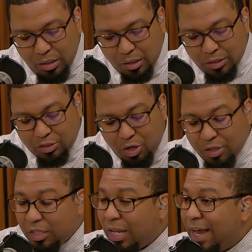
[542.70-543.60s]
Concerning
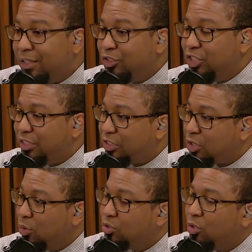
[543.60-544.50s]
the light, Jesus
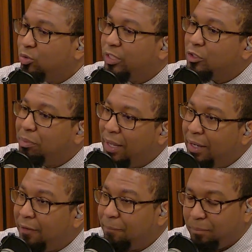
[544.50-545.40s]
goes on to
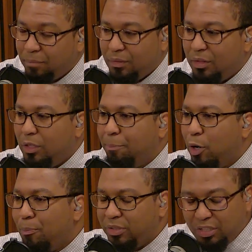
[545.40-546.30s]
explain the
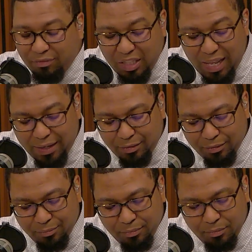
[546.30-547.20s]
purpose of the light
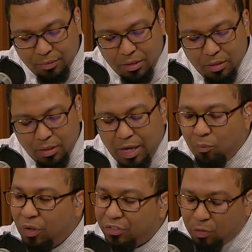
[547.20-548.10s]
and
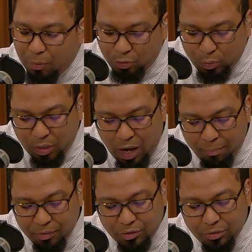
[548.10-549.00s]
what it's supposed to
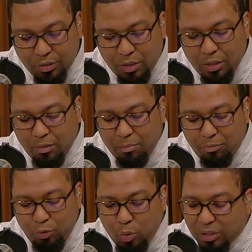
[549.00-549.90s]
accomplish.
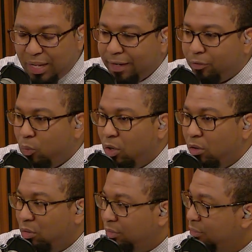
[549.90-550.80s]
You are the light of the
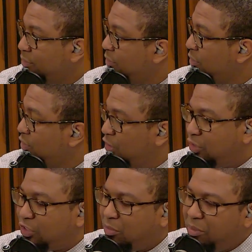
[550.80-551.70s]
world.
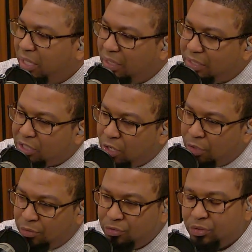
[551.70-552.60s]
Jesus immediately
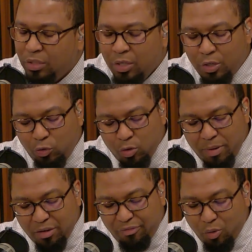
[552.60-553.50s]
turns to a
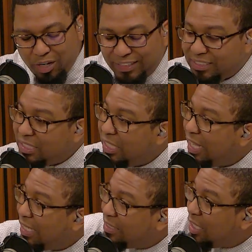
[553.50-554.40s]
metaphor, a city that
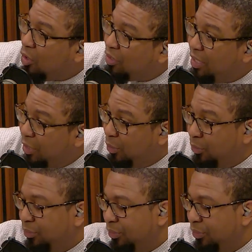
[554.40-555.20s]
is set on the hill.